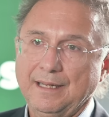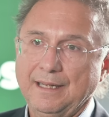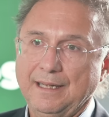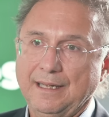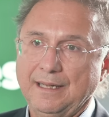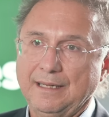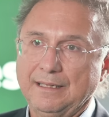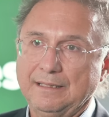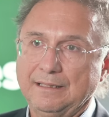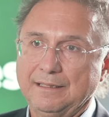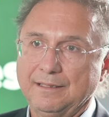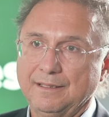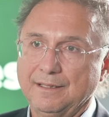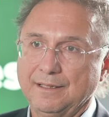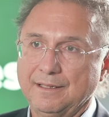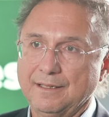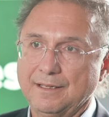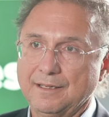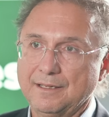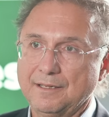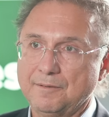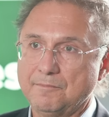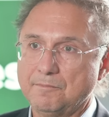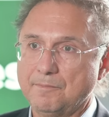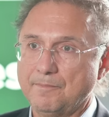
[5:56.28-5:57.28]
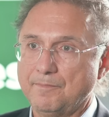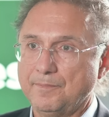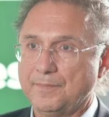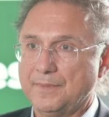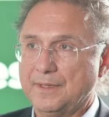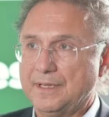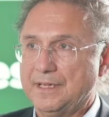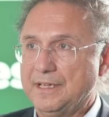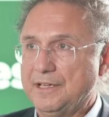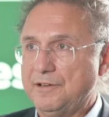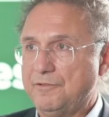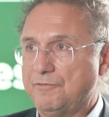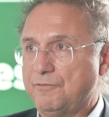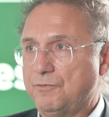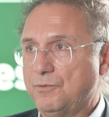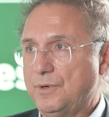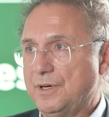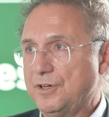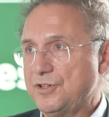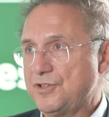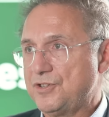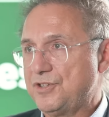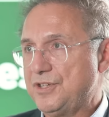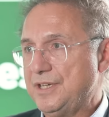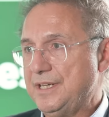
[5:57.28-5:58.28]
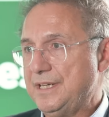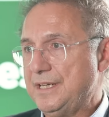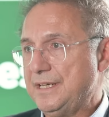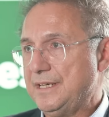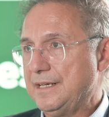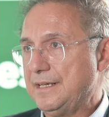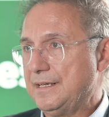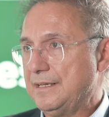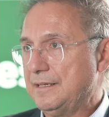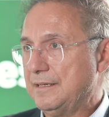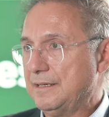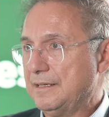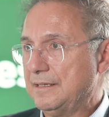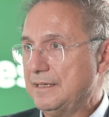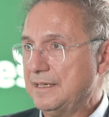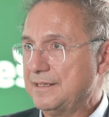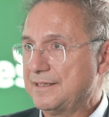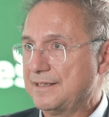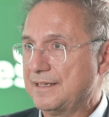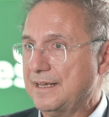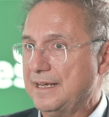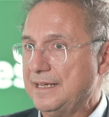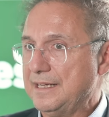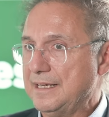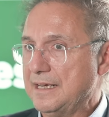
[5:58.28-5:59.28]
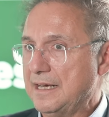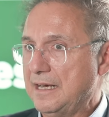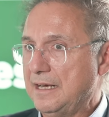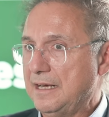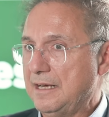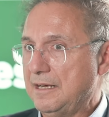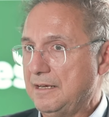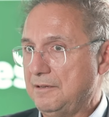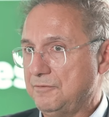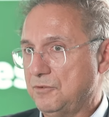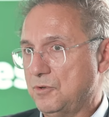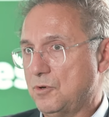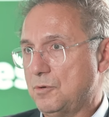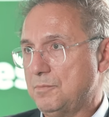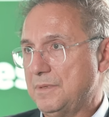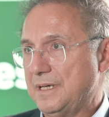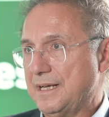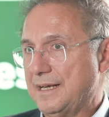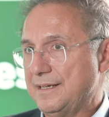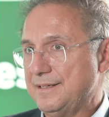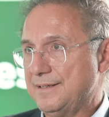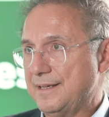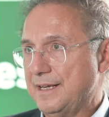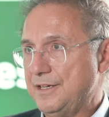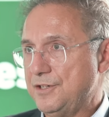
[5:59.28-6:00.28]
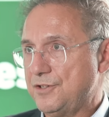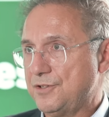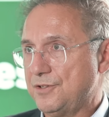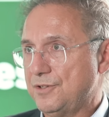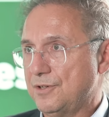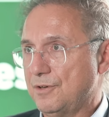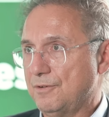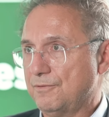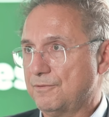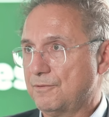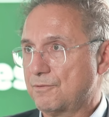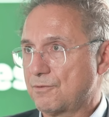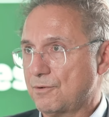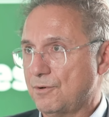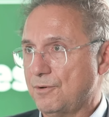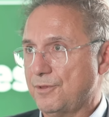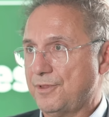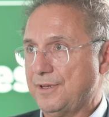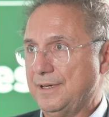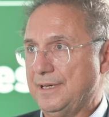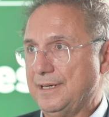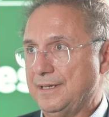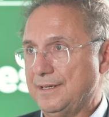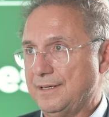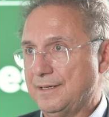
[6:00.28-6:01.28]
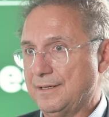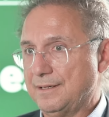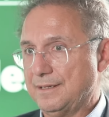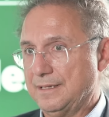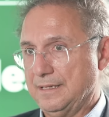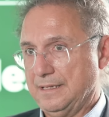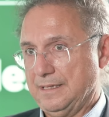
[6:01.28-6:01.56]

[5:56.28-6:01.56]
And if we're seeing, let's say, a normalization of growth in